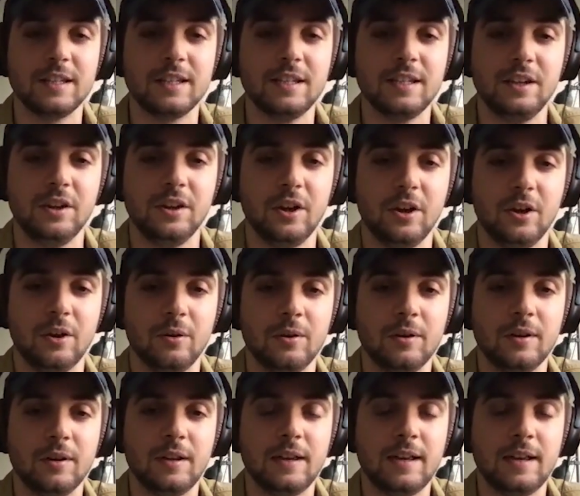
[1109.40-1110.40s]
you know,
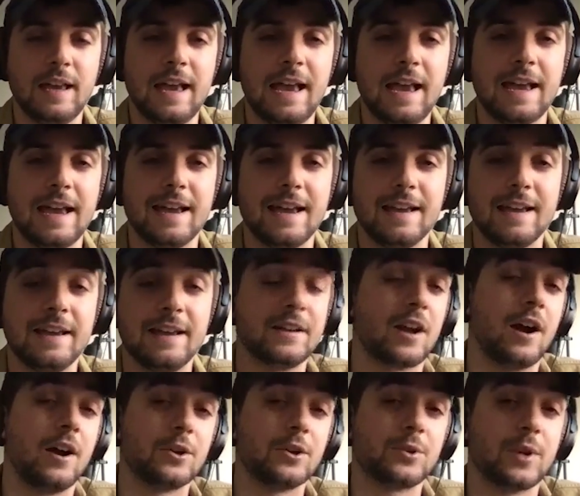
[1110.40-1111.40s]
and in
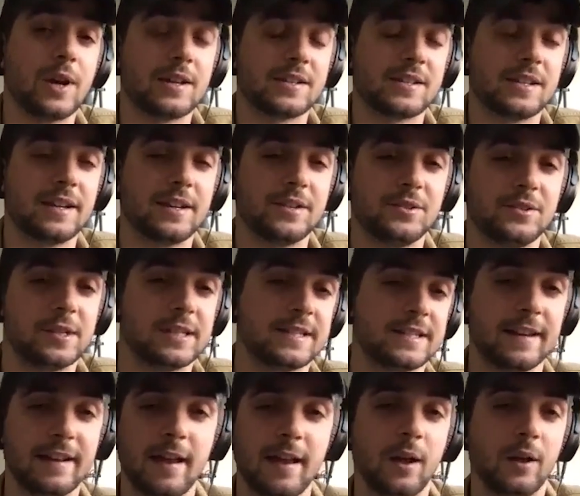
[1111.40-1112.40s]
contrast, I guess you could say,
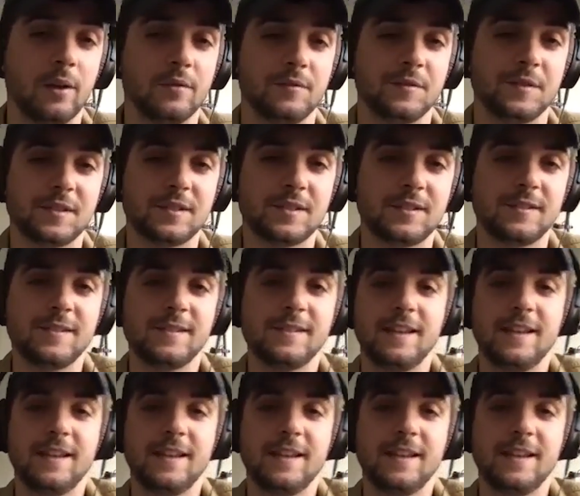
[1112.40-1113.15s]
to elves,